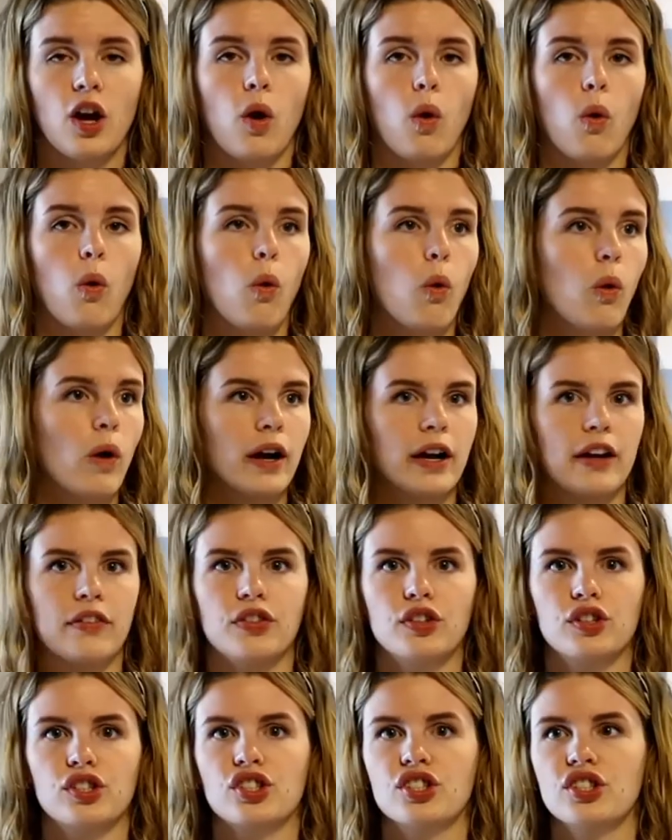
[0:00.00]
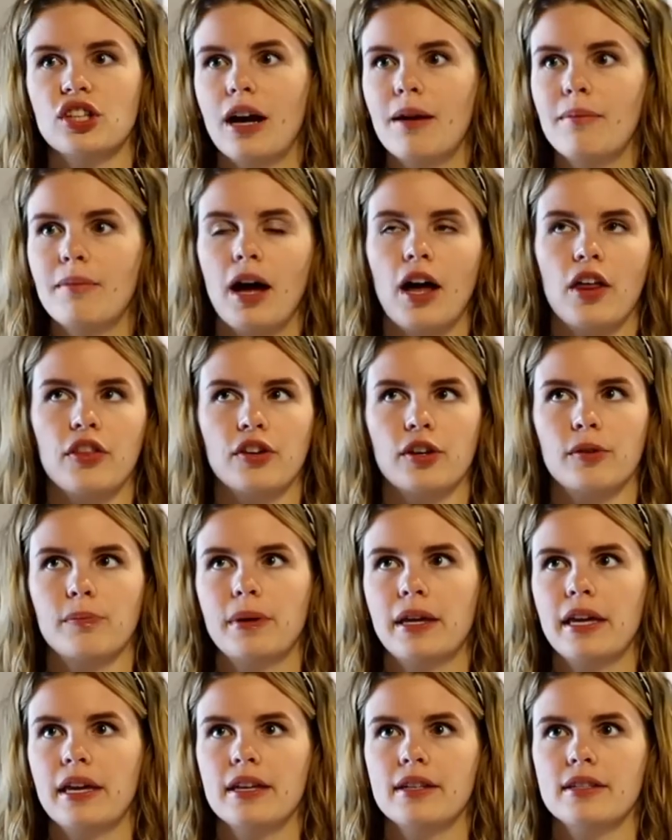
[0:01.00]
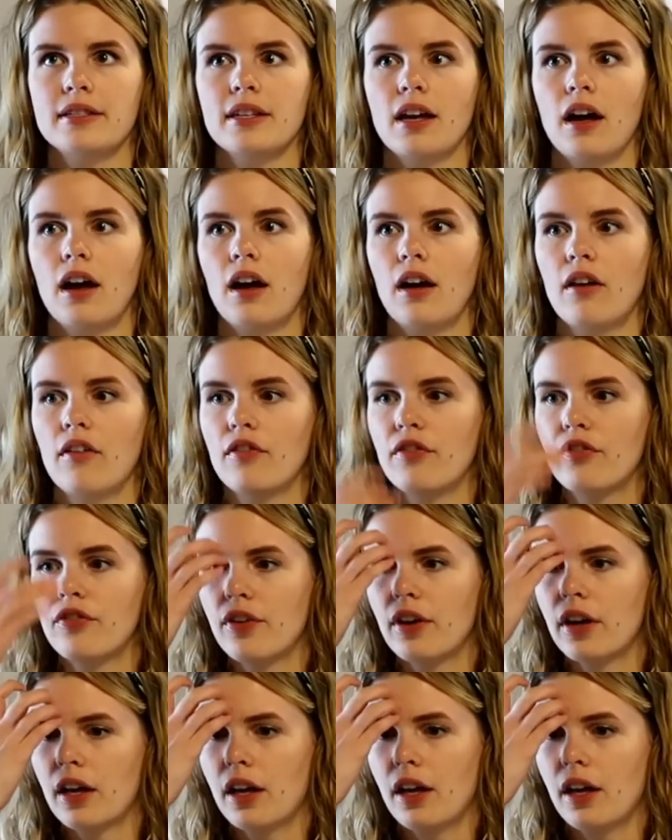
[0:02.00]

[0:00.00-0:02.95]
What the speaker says: Or if there's some other piece of